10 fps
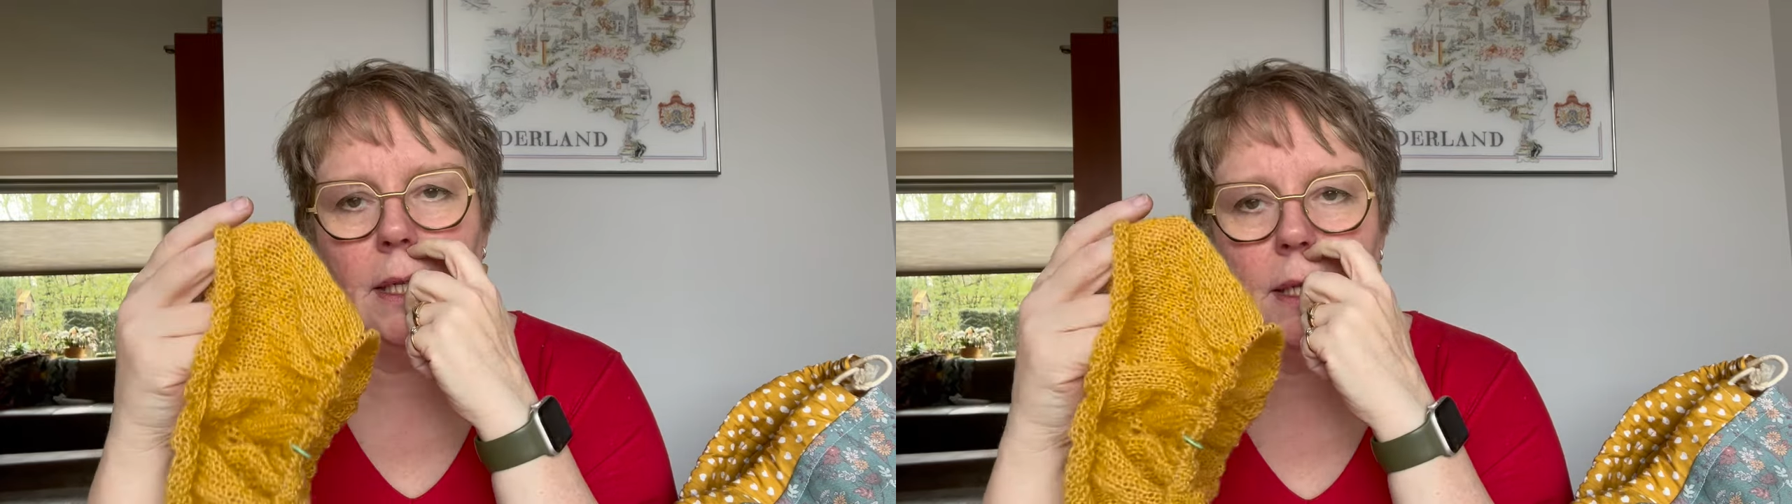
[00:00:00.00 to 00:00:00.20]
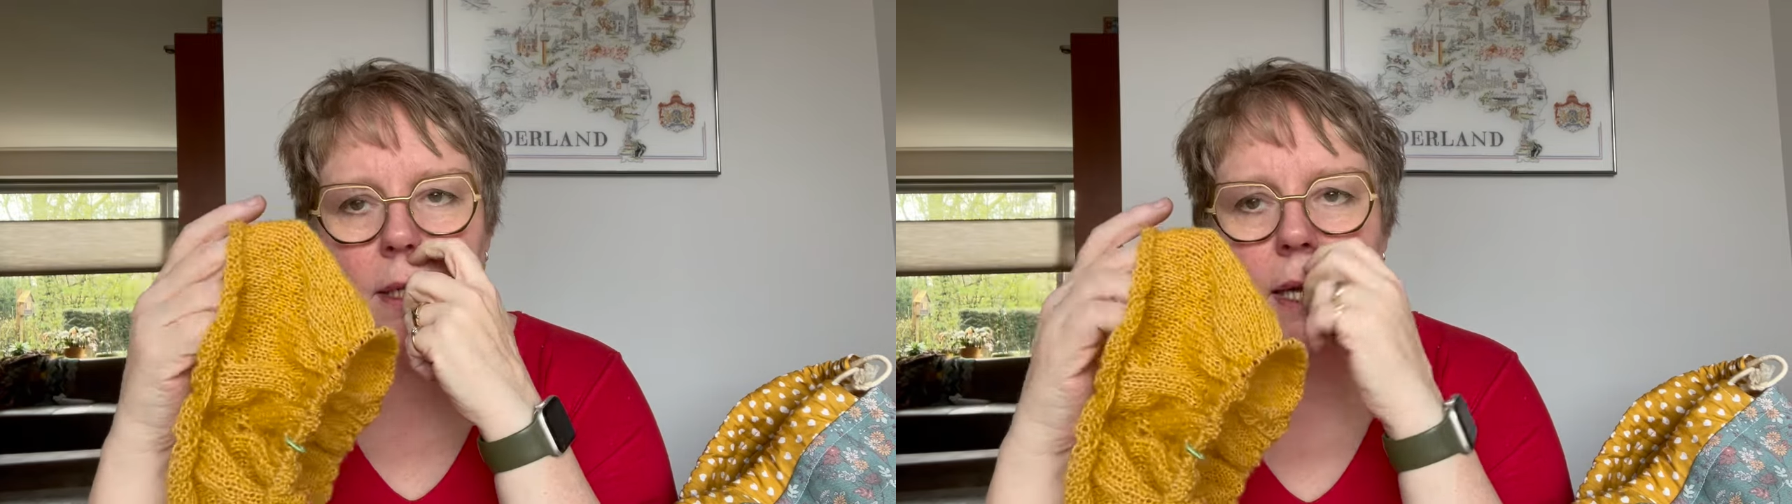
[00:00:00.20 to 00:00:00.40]

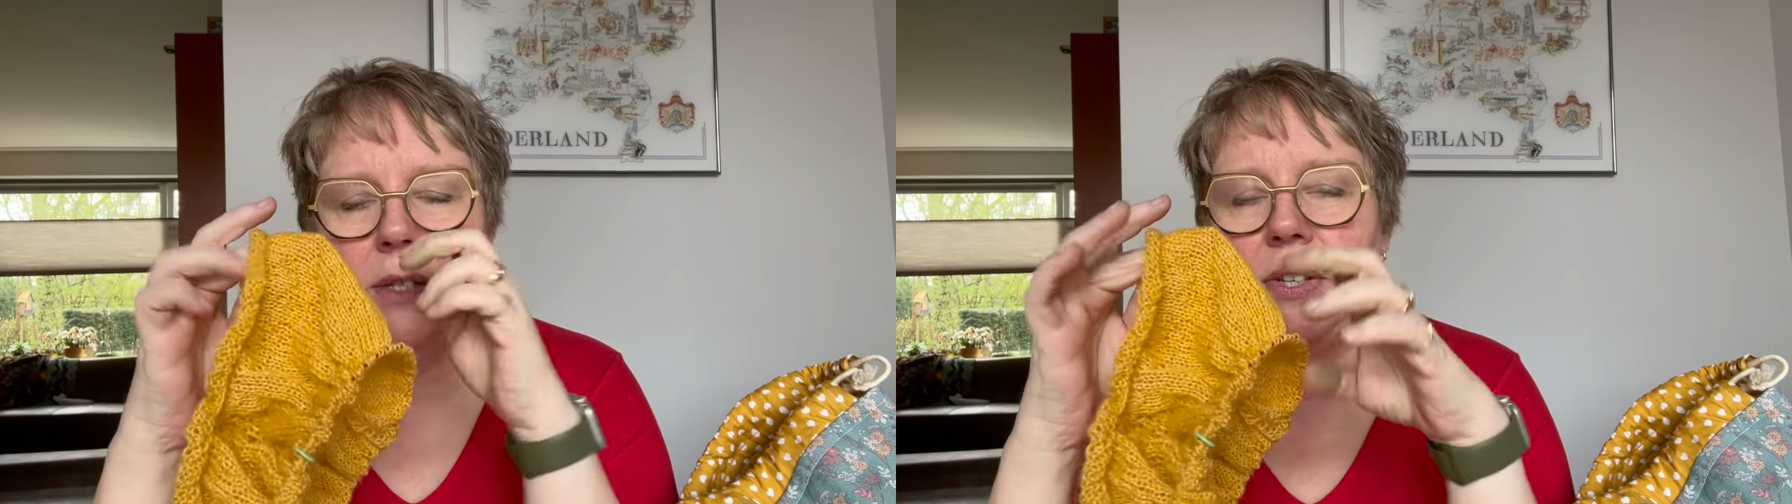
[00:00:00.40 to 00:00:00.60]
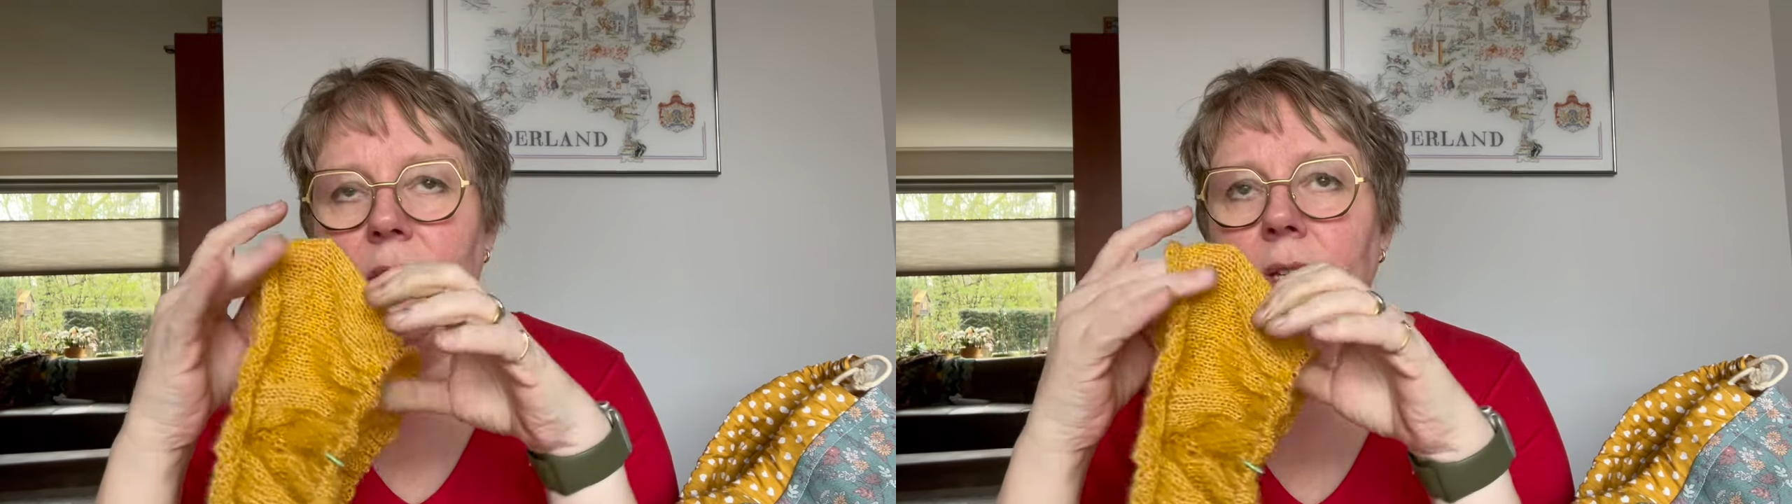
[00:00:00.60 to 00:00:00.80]

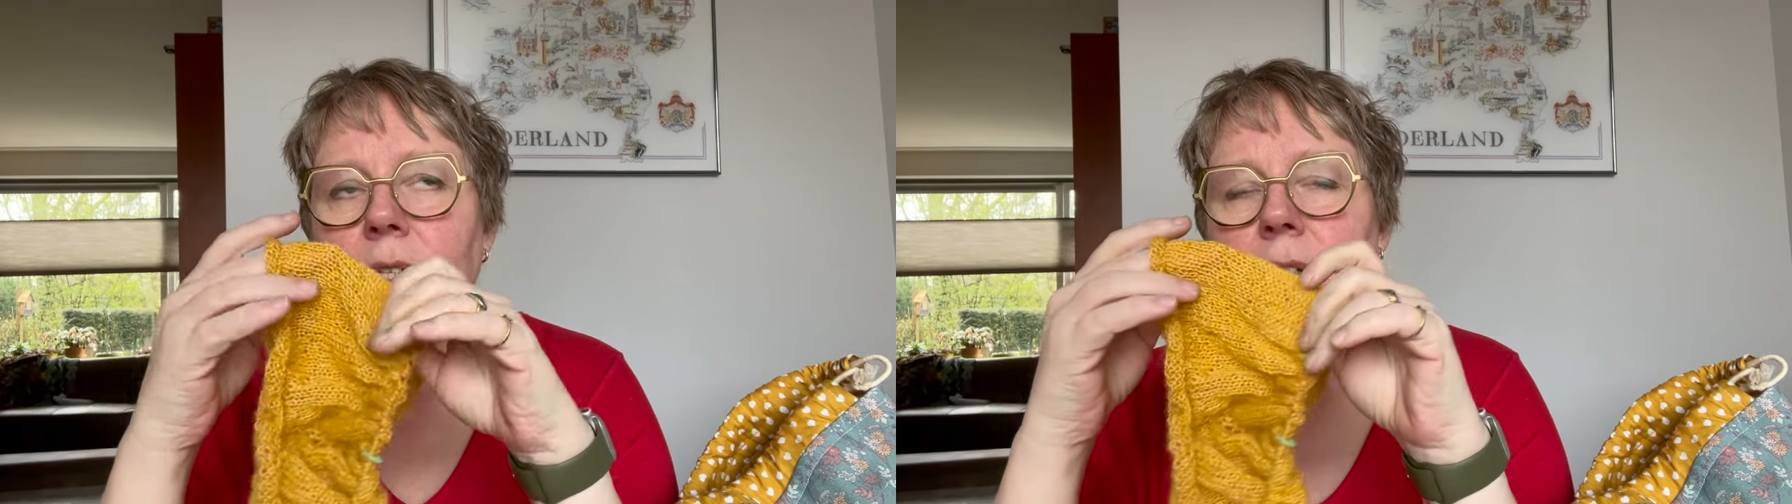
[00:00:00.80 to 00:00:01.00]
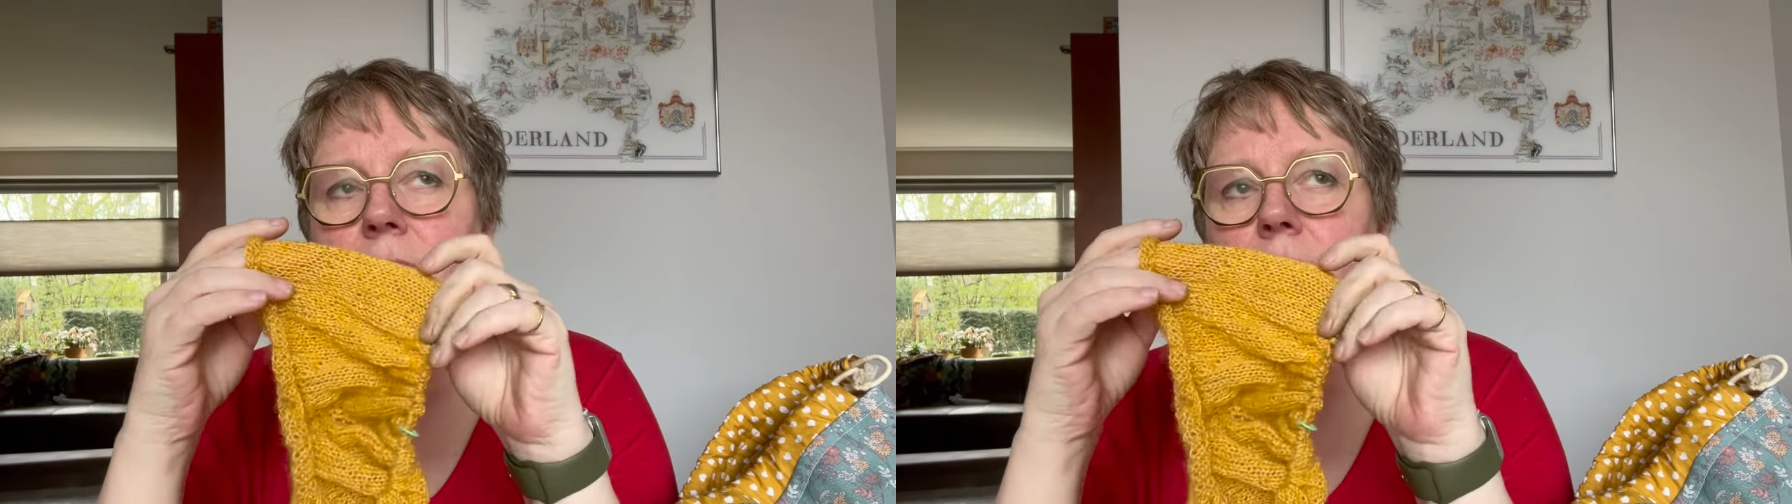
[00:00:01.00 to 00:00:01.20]
this
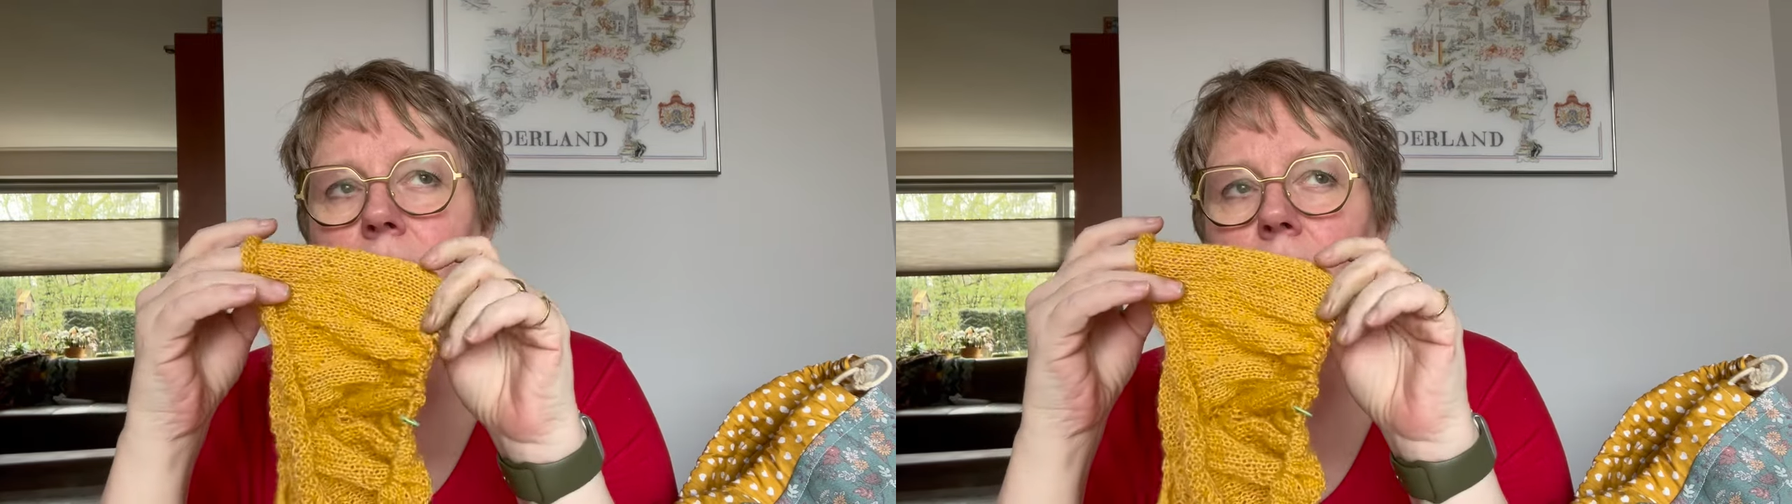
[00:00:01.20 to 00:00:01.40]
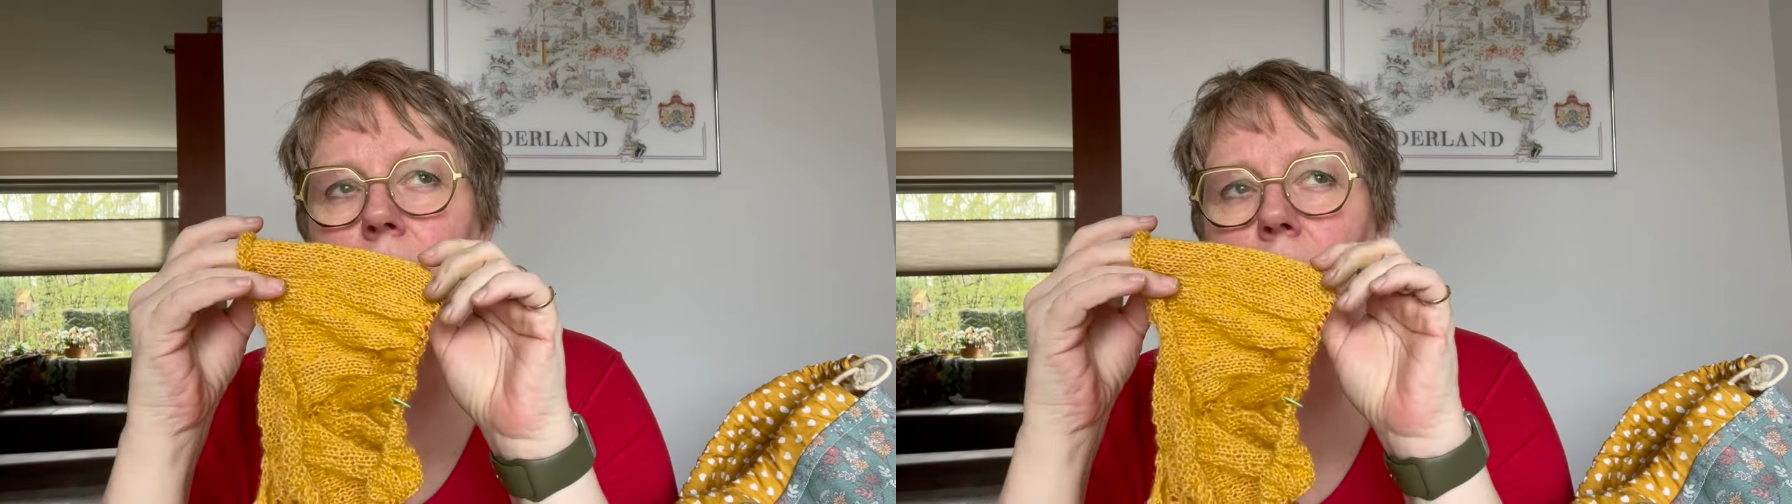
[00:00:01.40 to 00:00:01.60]
is
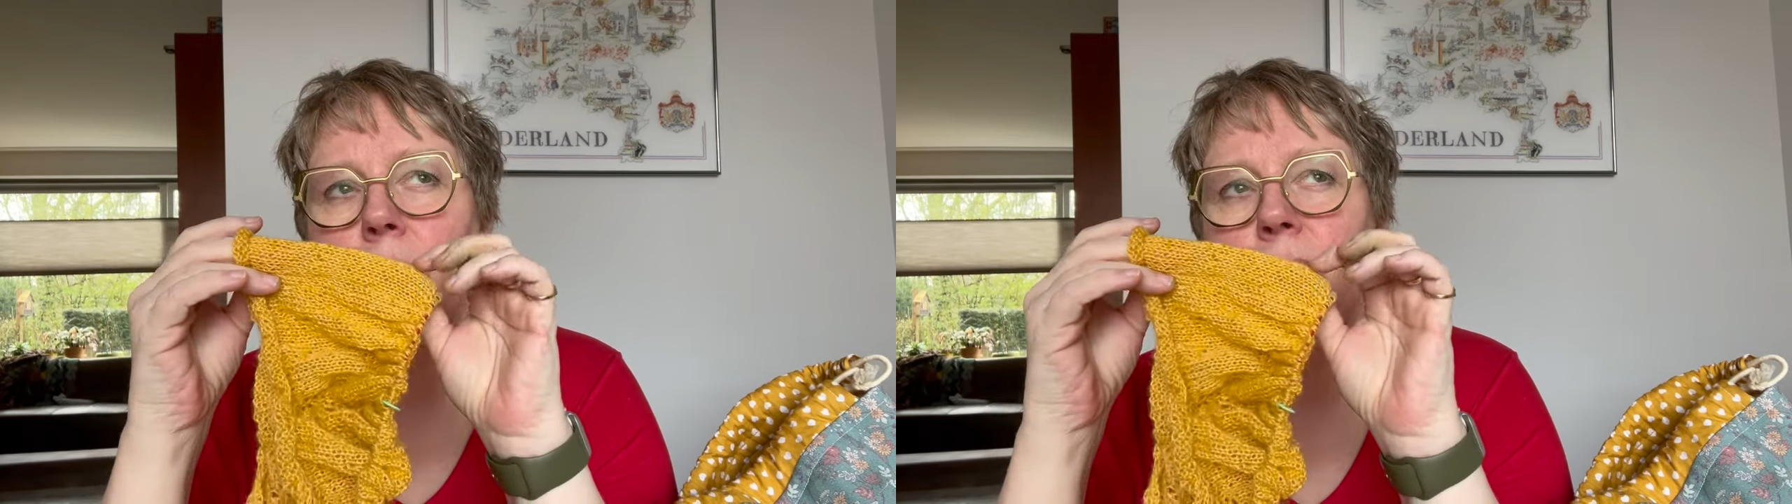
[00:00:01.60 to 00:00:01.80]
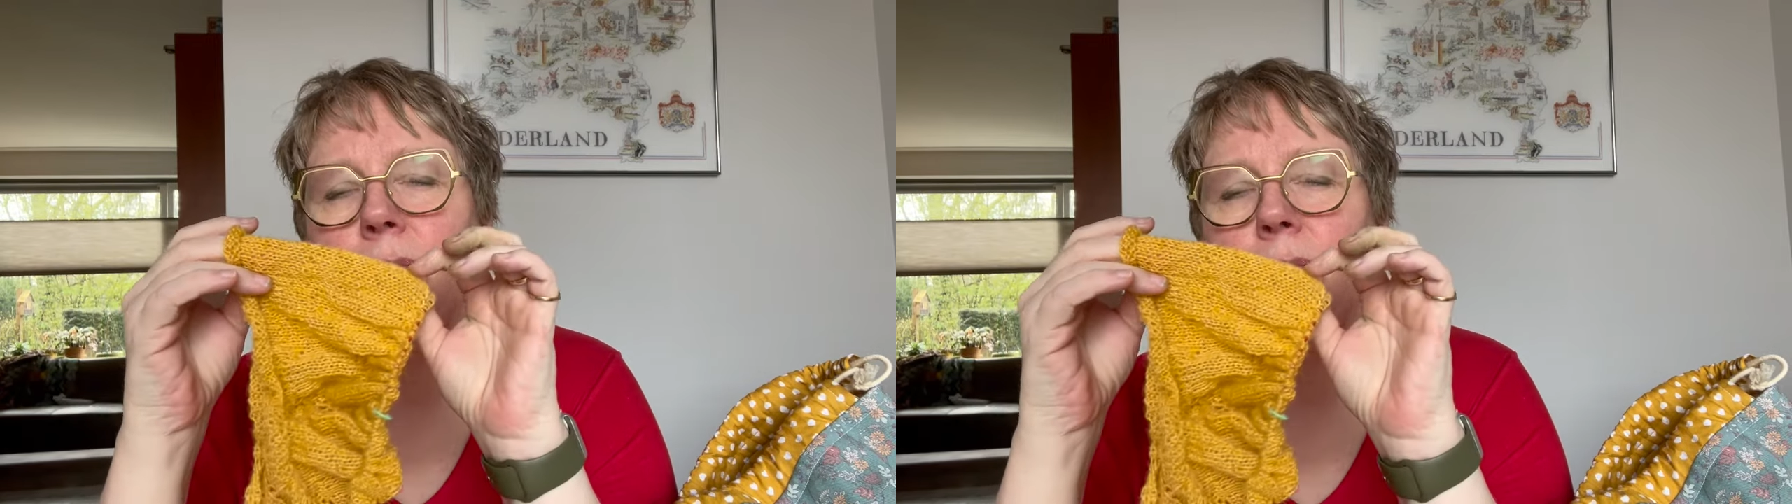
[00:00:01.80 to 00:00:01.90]
a